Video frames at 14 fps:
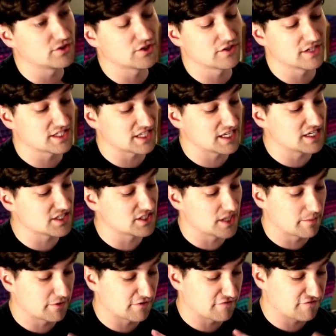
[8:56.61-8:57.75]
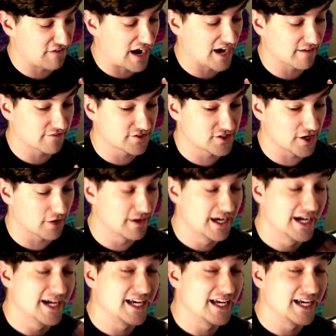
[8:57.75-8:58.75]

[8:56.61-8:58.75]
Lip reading: So this is number 5. So